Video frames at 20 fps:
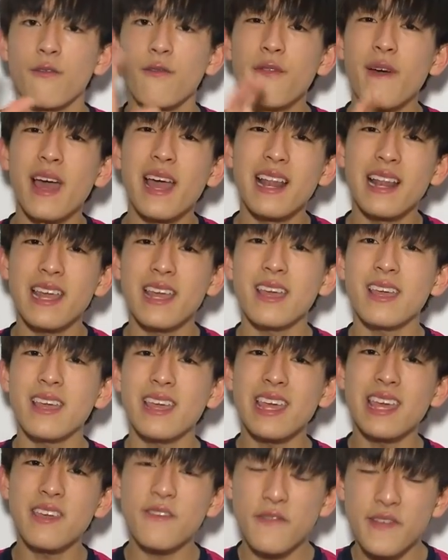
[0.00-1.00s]

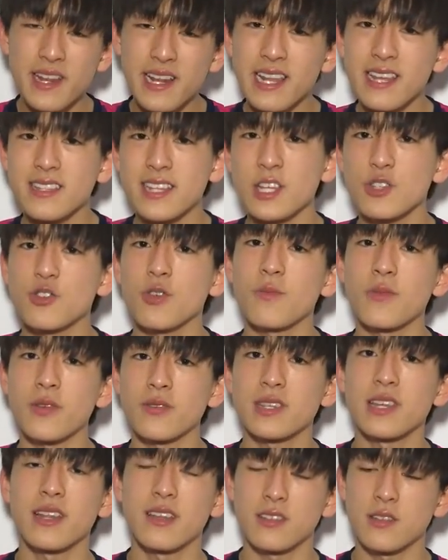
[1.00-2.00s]
fairly evenly
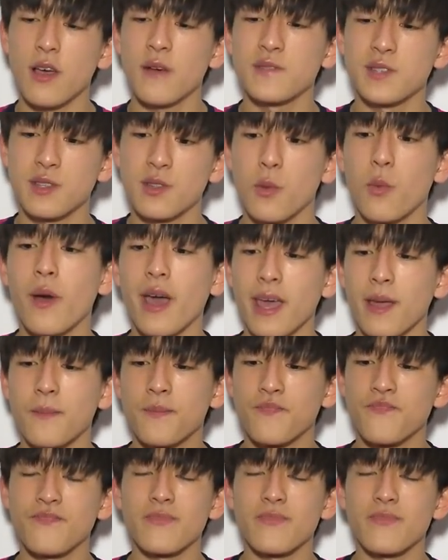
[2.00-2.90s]
distributed in terms of the weight.